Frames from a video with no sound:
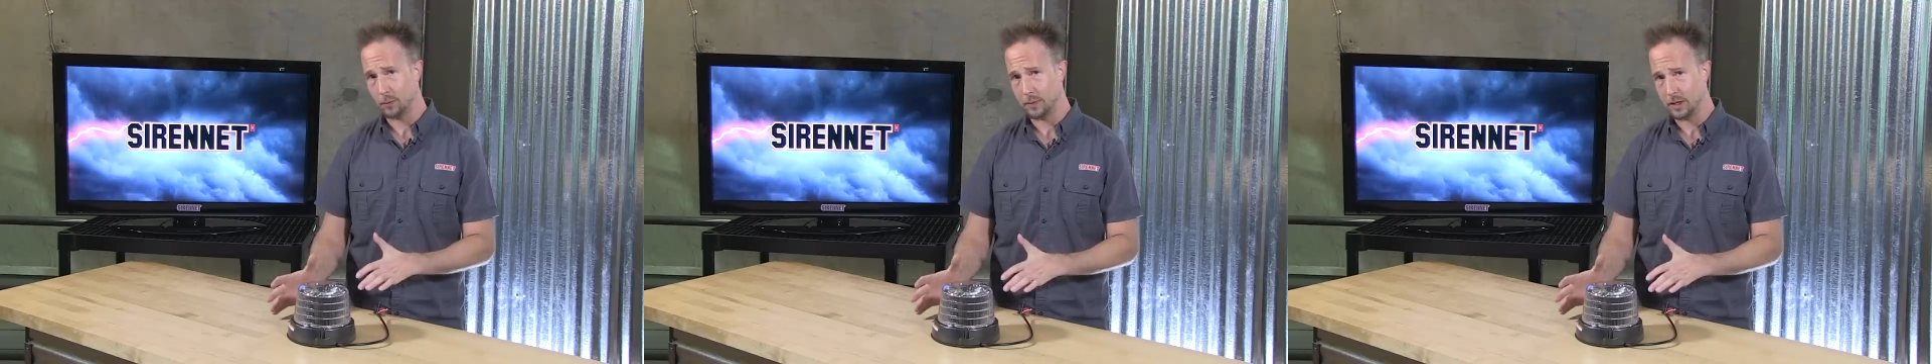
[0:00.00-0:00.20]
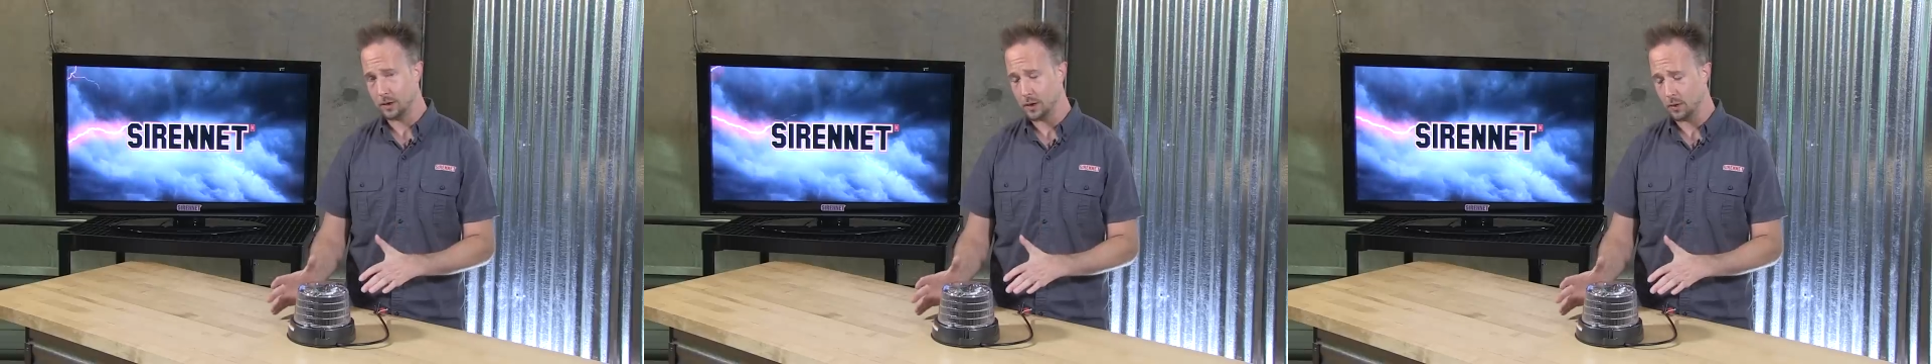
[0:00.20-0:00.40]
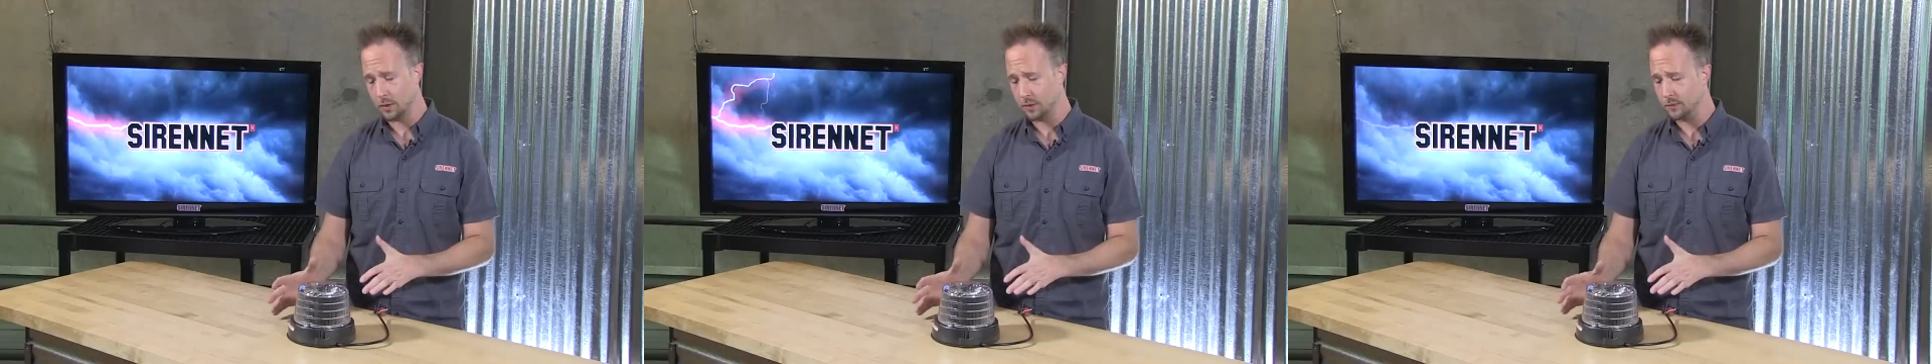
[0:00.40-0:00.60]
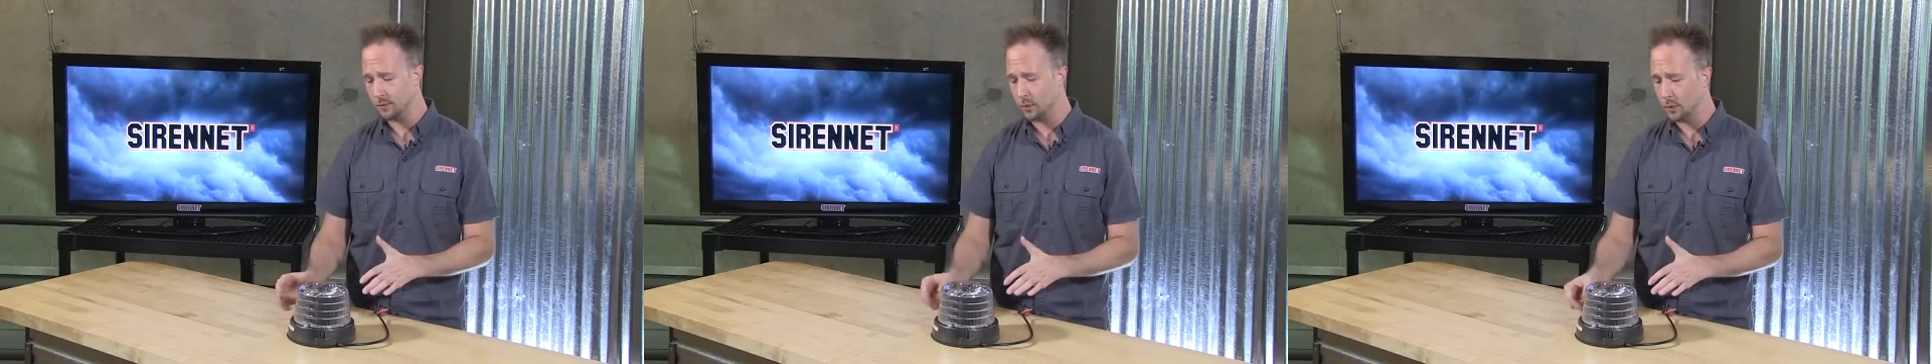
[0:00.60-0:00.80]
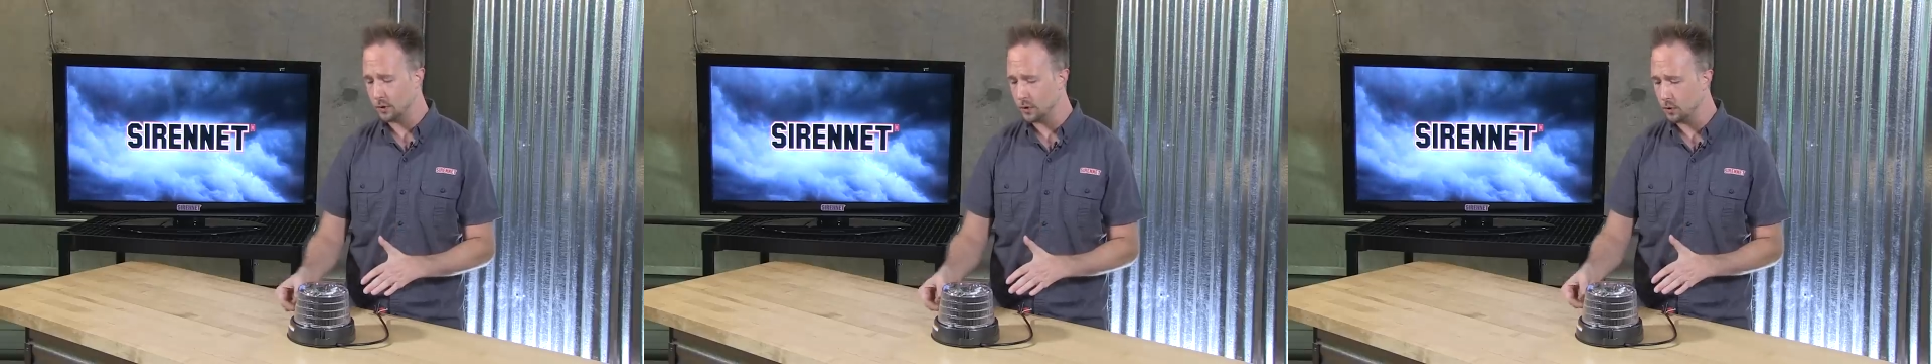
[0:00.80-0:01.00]
will be noted
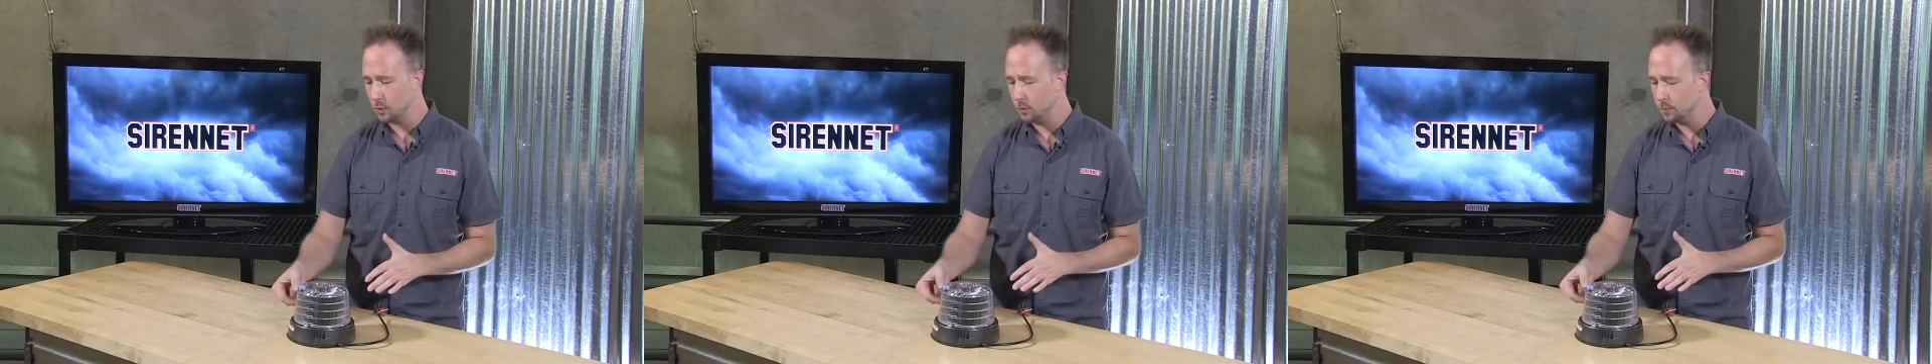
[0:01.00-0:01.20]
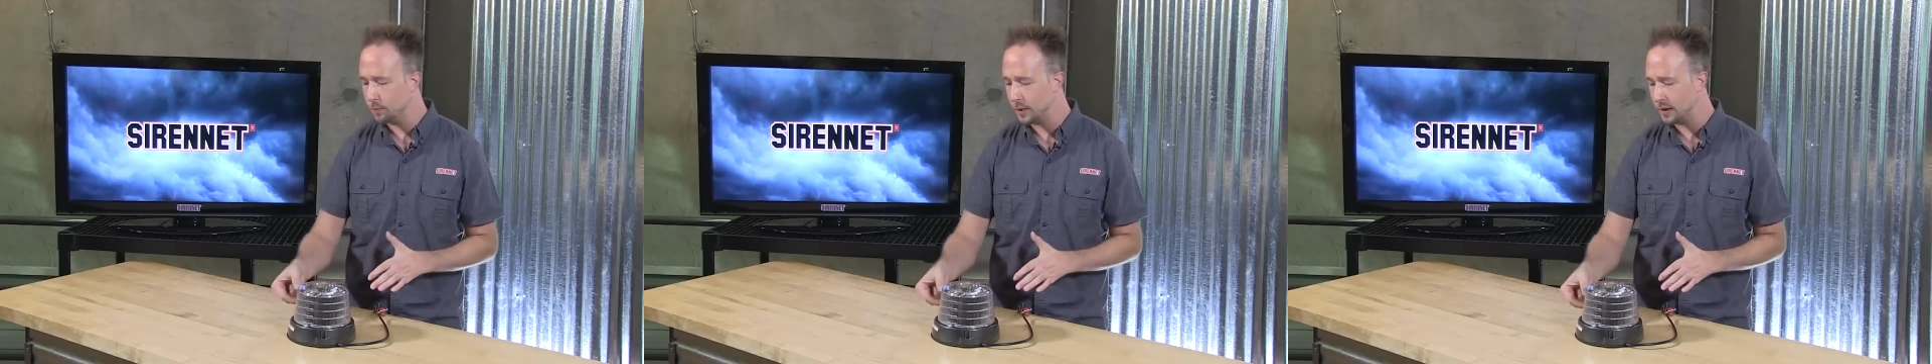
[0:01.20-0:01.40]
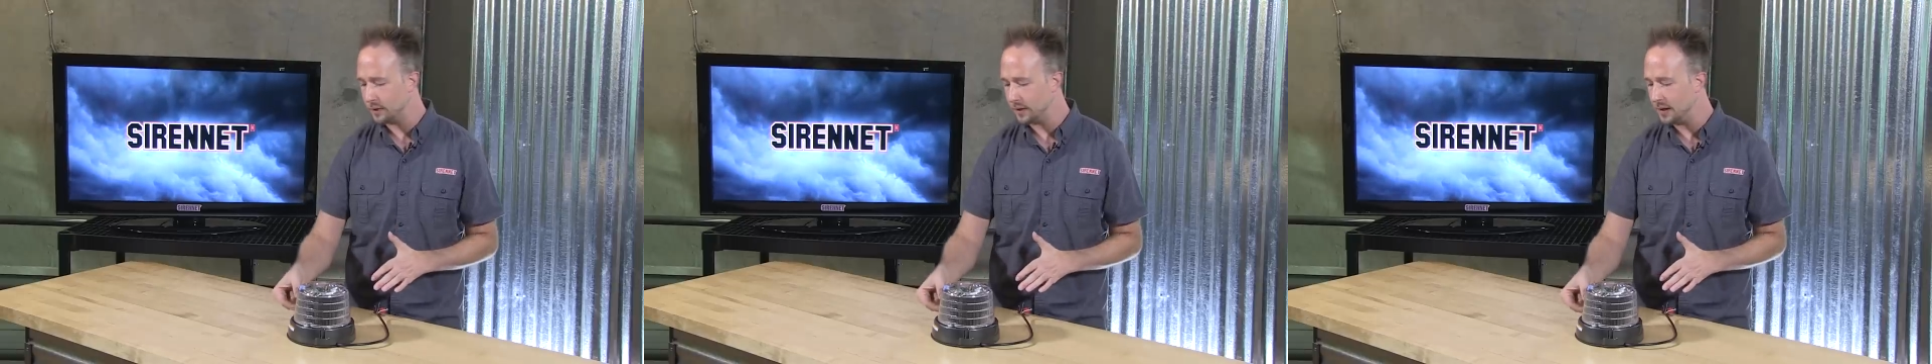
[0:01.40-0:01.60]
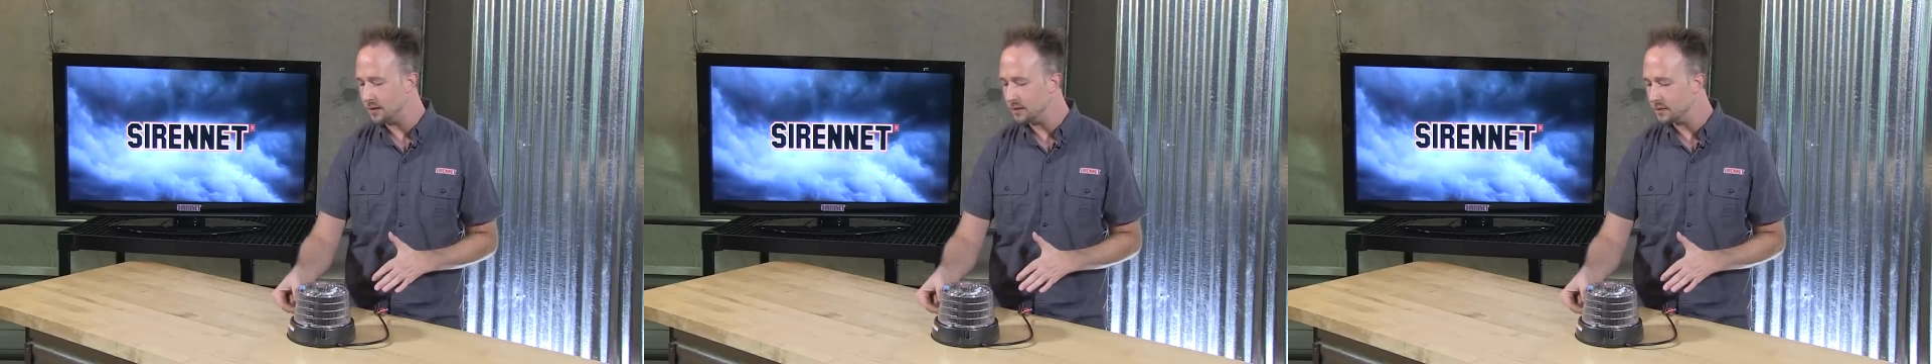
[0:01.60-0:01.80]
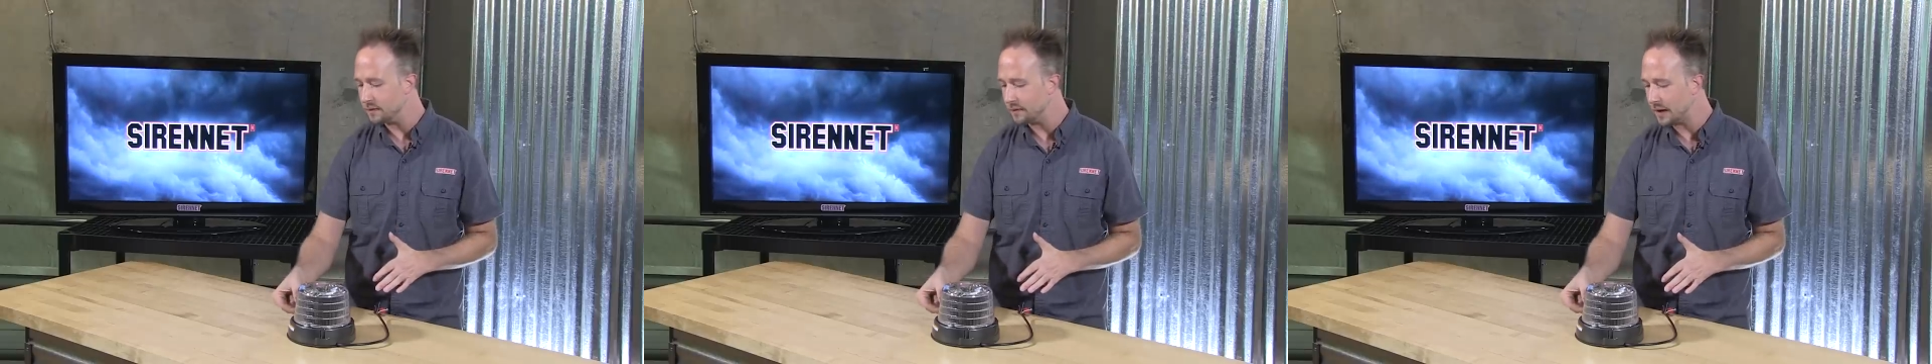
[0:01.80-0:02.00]
for you, but
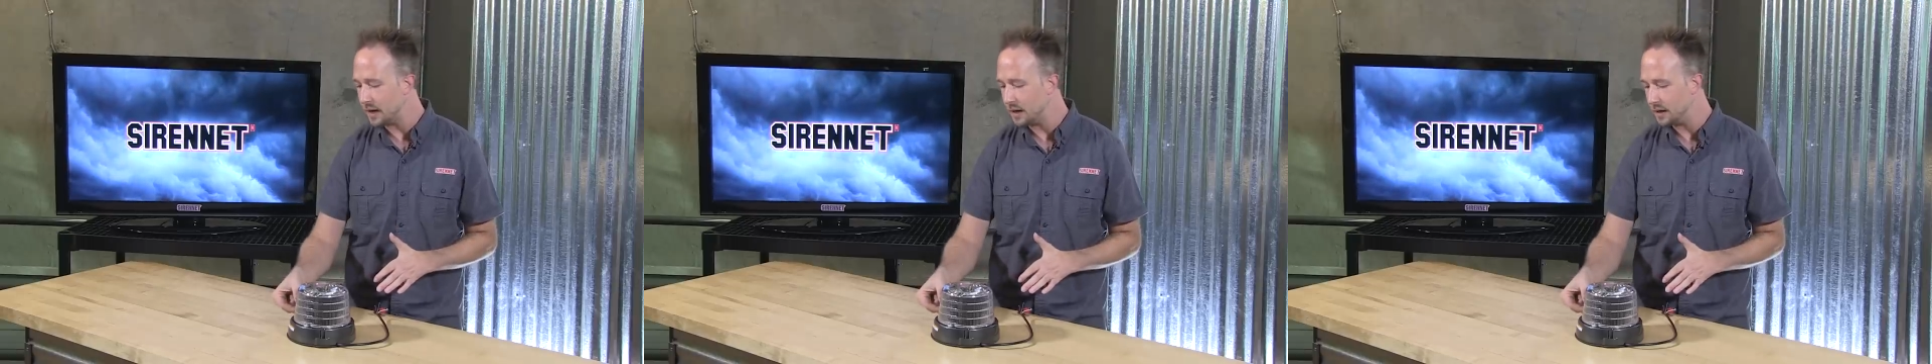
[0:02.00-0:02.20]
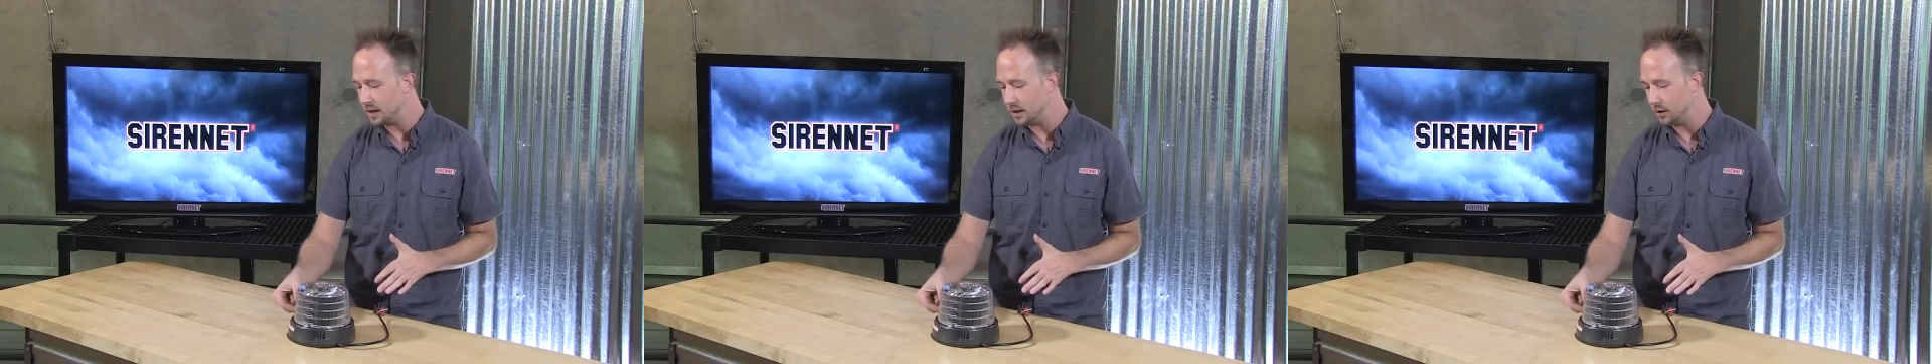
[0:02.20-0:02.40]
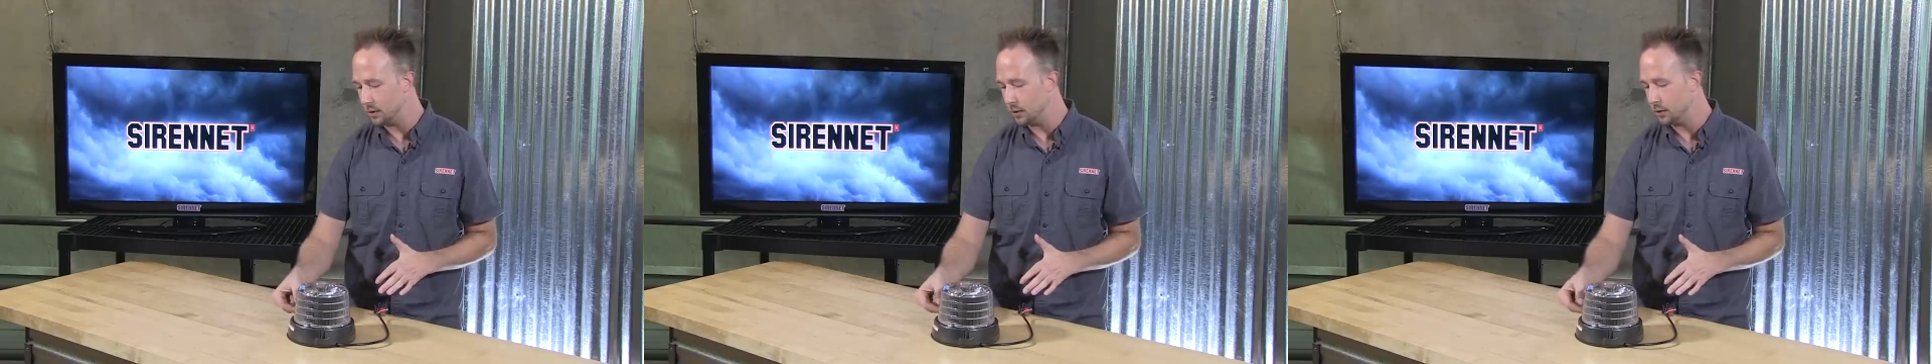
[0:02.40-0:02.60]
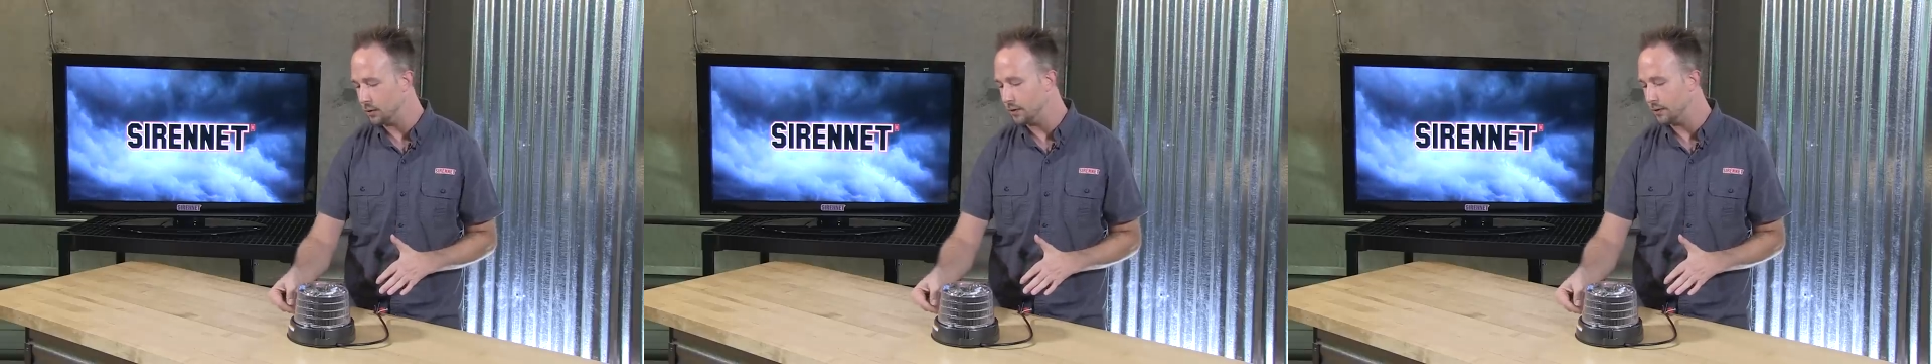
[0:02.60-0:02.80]
inside here,